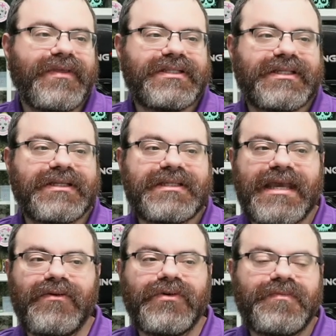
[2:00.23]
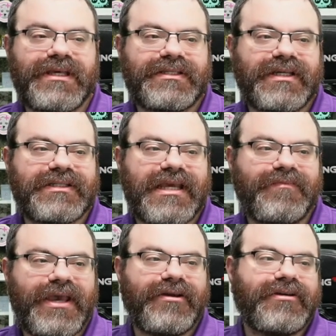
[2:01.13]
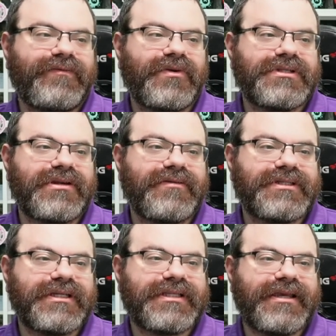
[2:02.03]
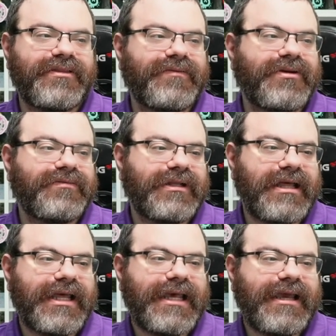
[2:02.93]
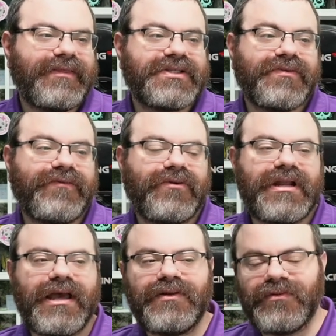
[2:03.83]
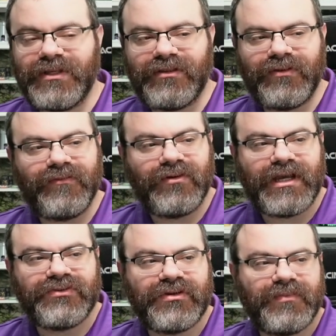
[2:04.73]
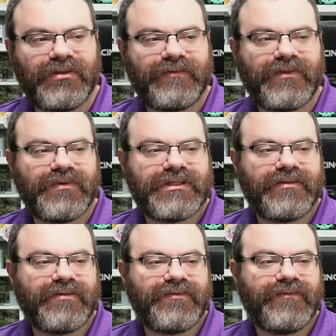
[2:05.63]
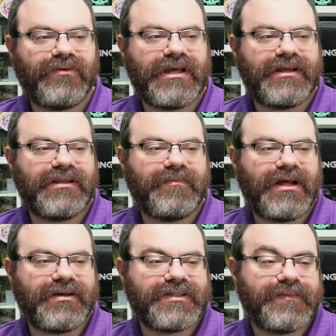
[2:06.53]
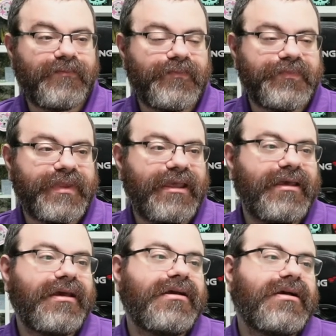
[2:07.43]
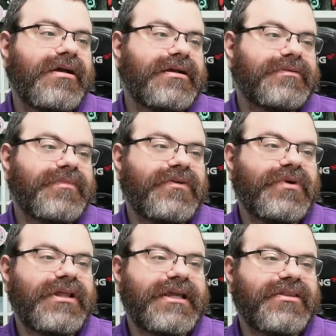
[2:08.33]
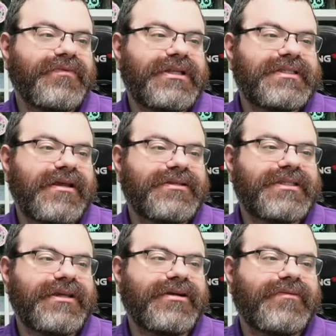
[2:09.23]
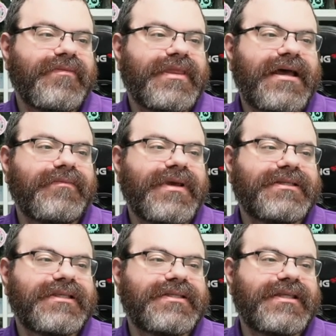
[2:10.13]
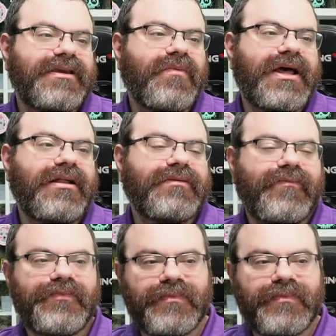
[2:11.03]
this six eight would be a six eight pair if there was another six eight in the row. And this three four nine would be a three four nine triple if there was another three four nine in the box. But if we look at the green cells here, that makes us think, well,